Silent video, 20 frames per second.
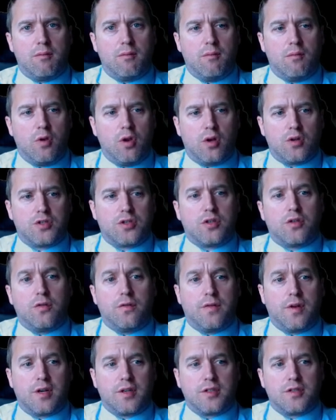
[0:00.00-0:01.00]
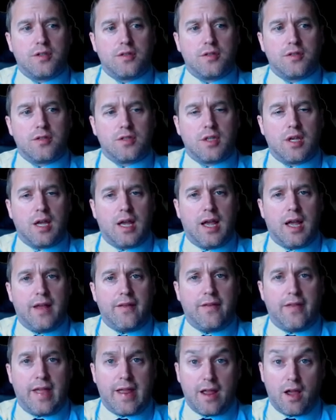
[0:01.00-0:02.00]
logical functions,
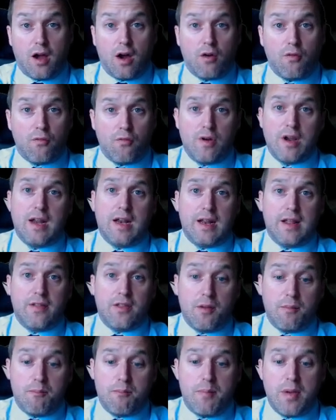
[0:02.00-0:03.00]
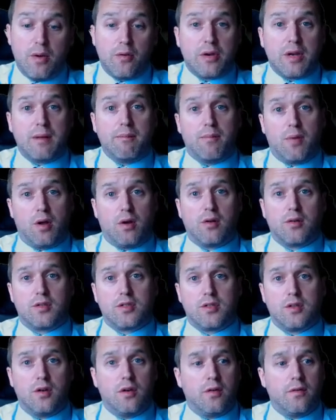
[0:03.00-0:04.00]
and they are really the building
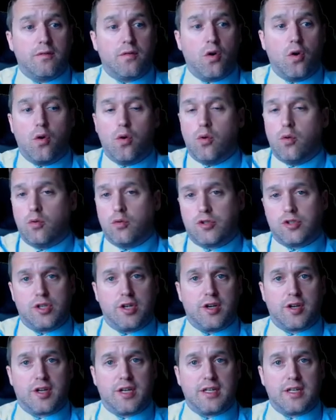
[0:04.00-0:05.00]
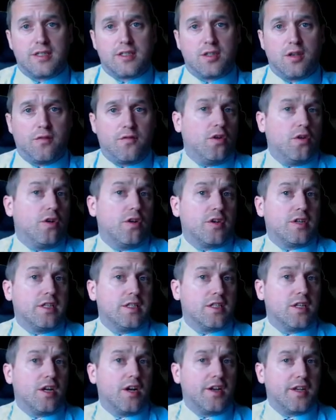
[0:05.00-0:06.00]
blocks of all circuits. So if you looked
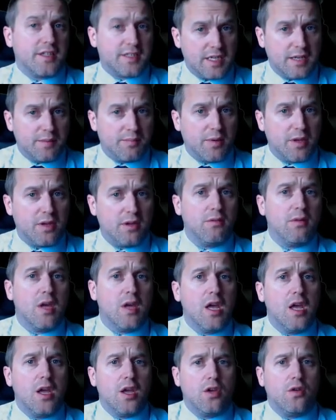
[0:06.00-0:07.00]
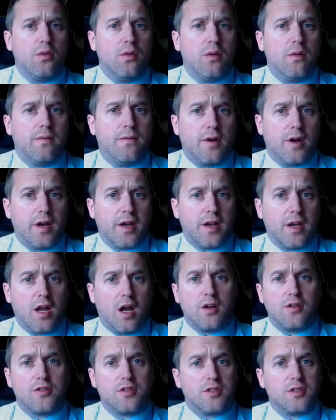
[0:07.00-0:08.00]
inside a CPU, you would find
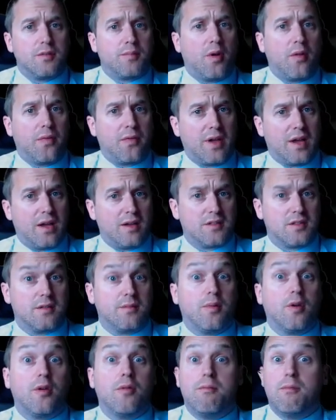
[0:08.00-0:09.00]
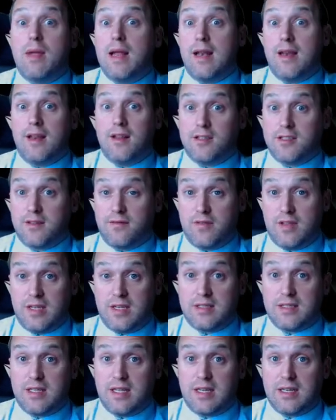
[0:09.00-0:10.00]
hundreds upon thousands upon millions of
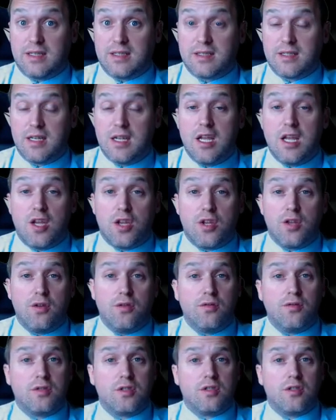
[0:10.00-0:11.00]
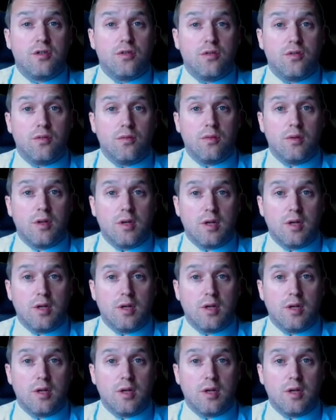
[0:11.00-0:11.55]
these things used to